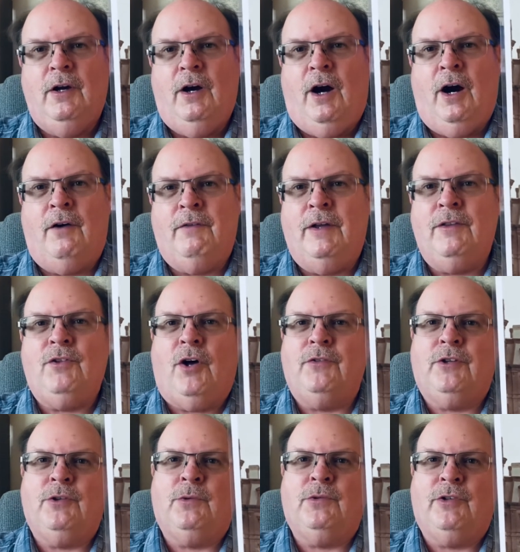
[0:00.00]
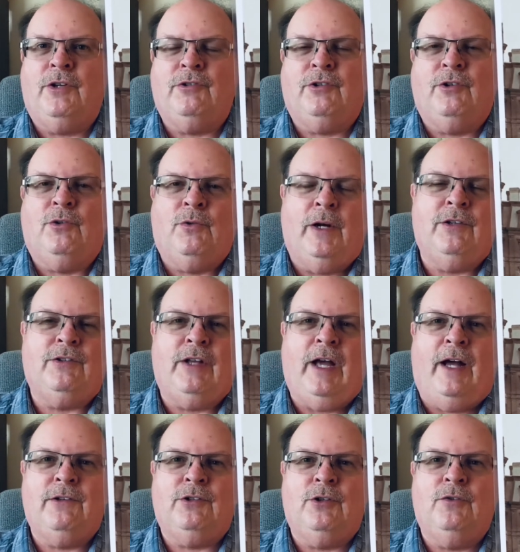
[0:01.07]
uh, they thought this was such a great
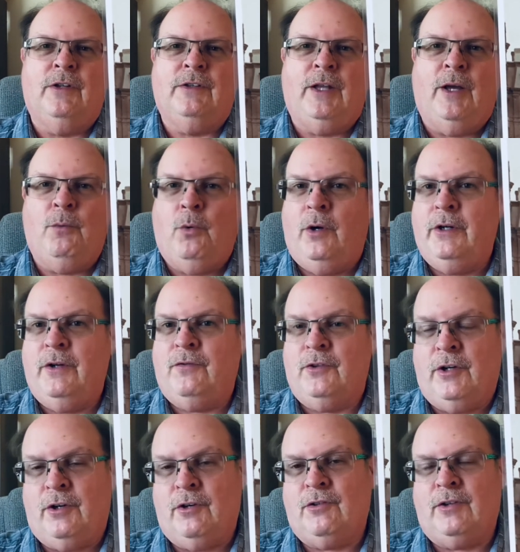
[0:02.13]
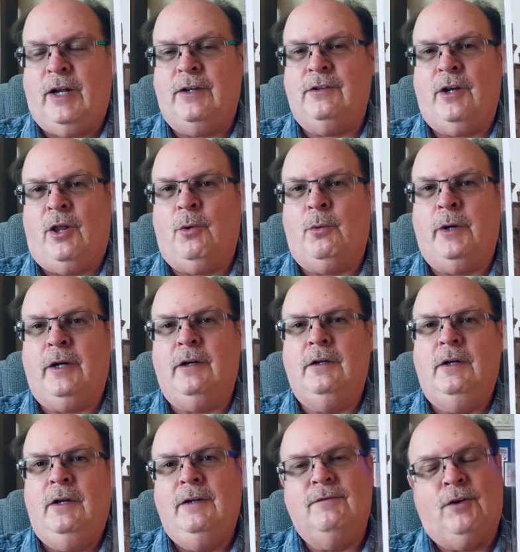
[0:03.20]
statue that they wanted it for their estate in Delaware.
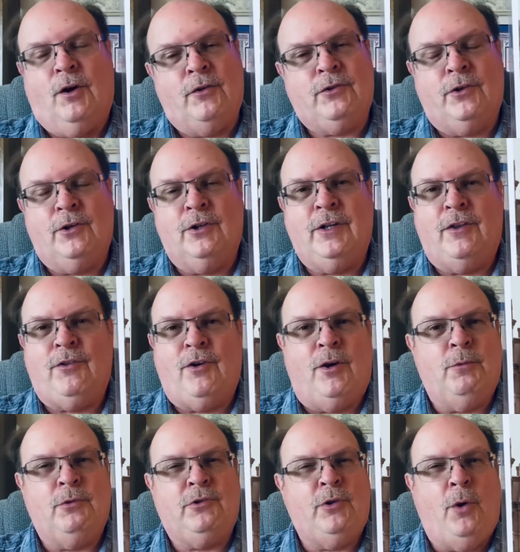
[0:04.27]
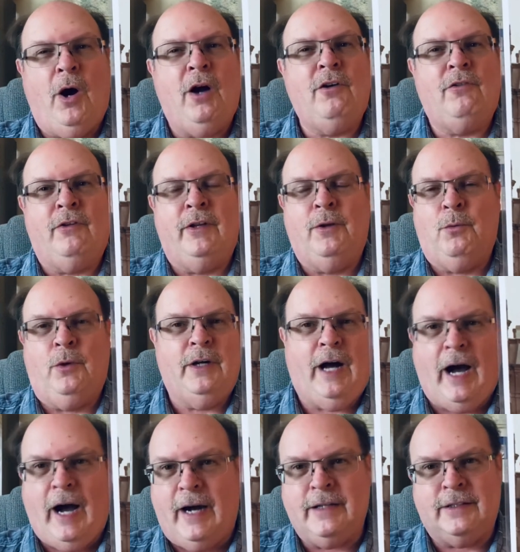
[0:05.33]
Also heard they thought it was so ugly they wanted to
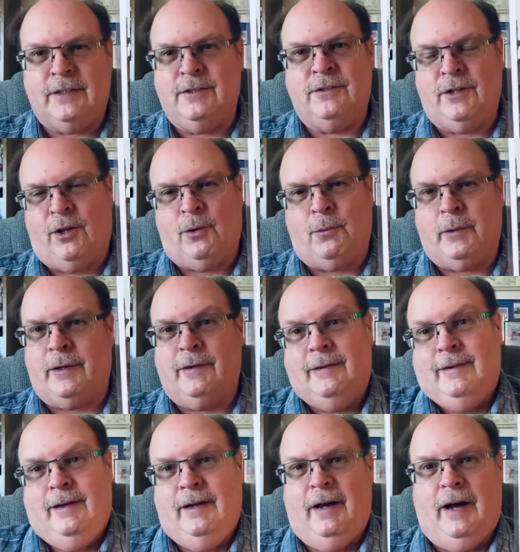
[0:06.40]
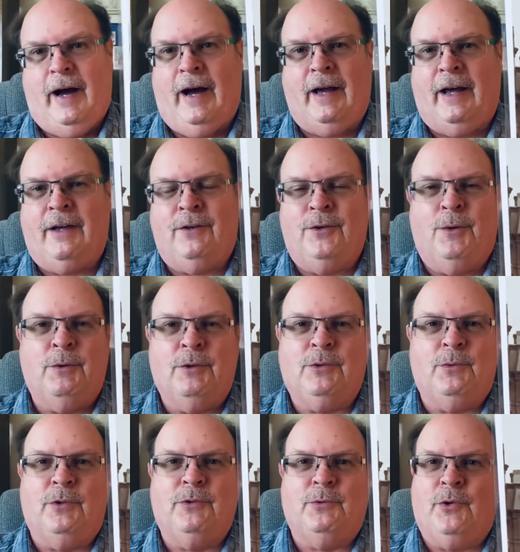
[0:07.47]
hide it in Delaware. I, I don't know which
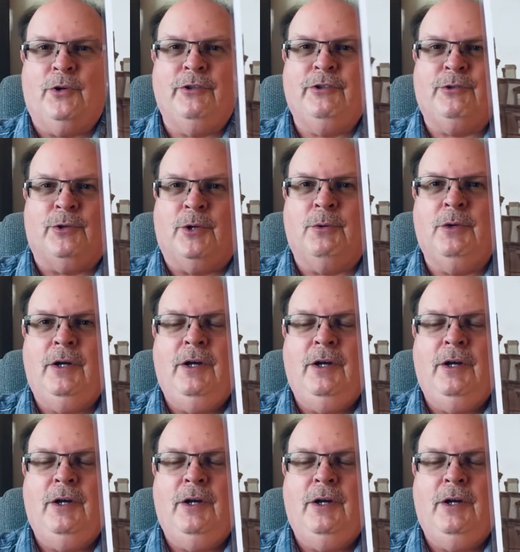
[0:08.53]
one's really true.